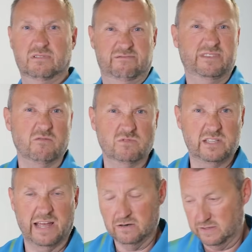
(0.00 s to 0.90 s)
Don't
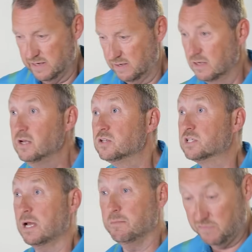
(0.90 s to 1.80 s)
stand like that.
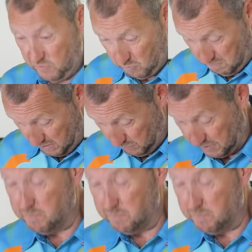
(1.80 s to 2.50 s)
Some of you may want to